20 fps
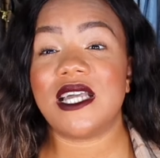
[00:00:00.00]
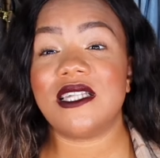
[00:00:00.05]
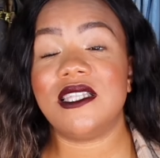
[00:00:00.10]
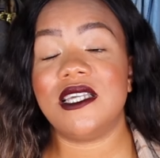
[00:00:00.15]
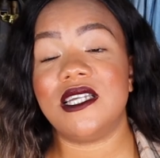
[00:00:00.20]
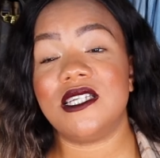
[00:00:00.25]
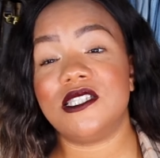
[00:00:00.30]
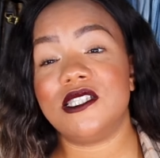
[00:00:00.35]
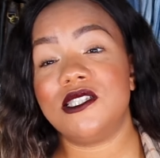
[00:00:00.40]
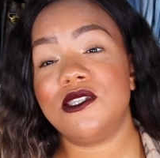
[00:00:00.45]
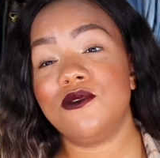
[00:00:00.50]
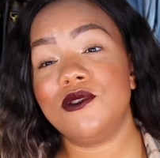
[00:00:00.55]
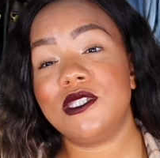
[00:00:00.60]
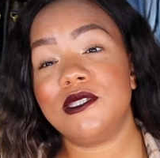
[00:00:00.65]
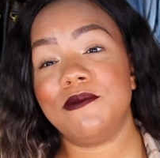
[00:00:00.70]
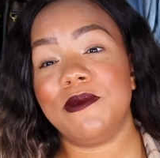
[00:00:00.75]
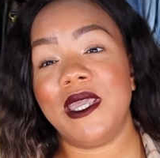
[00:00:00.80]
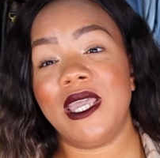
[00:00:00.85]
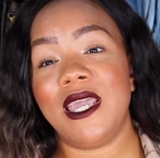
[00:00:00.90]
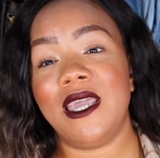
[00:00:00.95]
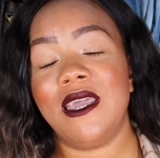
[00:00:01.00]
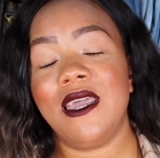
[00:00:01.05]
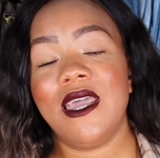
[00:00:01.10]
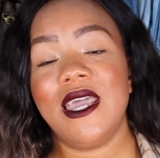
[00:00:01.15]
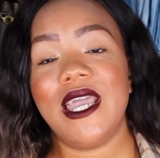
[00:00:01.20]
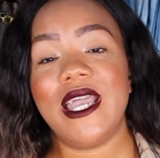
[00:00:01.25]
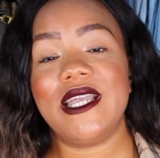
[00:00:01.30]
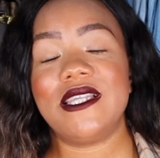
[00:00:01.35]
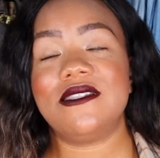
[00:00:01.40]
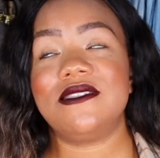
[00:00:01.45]
I think it suits me.
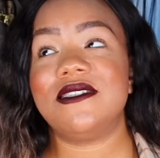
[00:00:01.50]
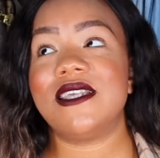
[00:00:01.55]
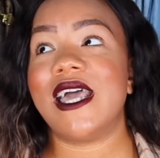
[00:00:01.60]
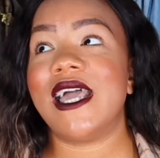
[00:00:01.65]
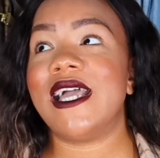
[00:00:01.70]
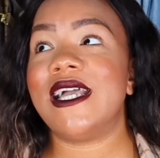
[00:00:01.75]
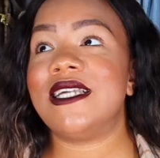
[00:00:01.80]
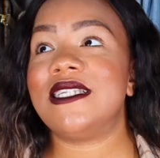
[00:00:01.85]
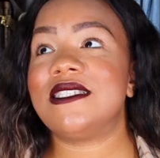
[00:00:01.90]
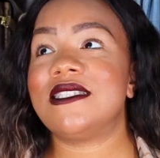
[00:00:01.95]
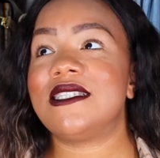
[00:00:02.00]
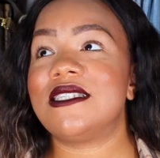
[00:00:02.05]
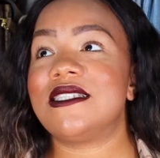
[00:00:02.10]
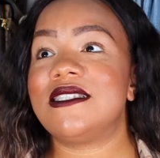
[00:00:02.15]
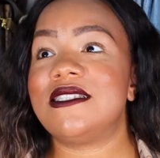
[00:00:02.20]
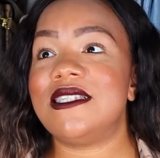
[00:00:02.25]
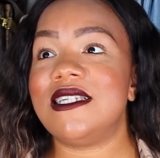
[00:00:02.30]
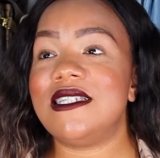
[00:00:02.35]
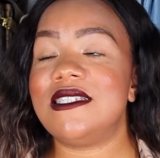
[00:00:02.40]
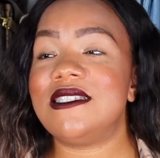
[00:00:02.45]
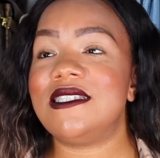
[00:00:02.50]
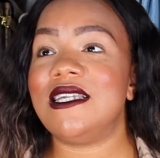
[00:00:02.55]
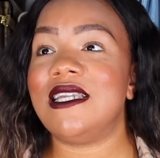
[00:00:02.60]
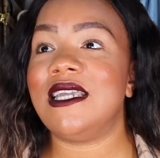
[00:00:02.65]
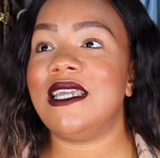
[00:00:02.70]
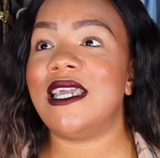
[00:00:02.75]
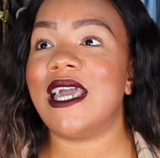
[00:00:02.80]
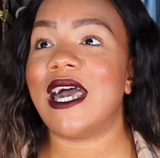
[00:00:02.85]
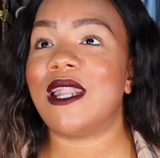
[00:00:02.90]
It says CC.